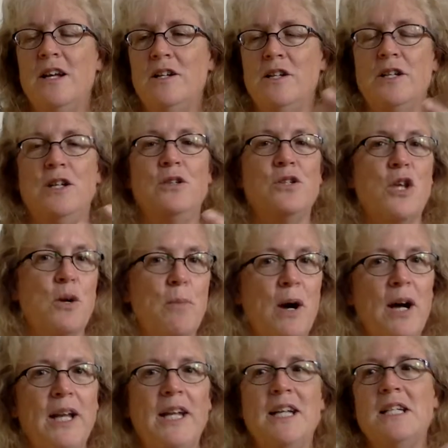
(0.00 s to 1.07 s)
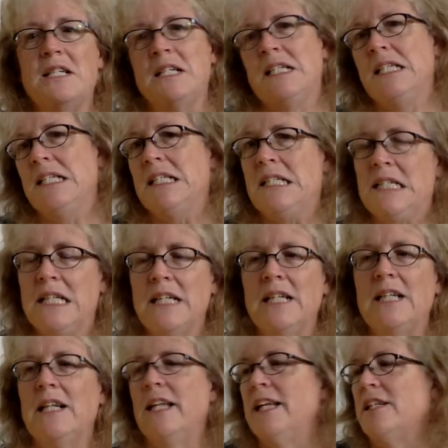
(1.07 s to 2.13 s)
to use their body and to sit
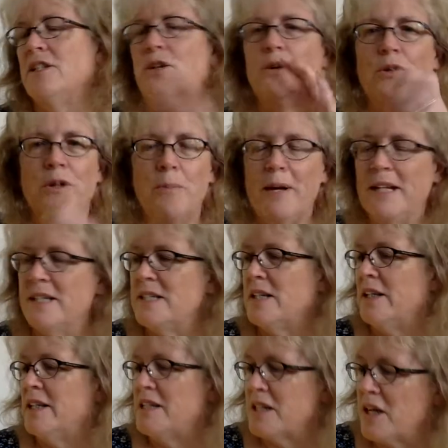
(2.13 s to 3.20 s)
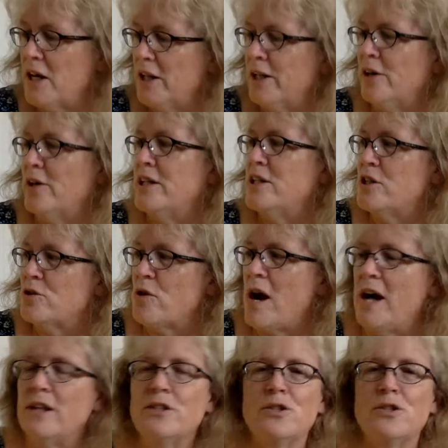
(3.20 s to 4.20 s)
still and to hold a pencil and to color and to draw.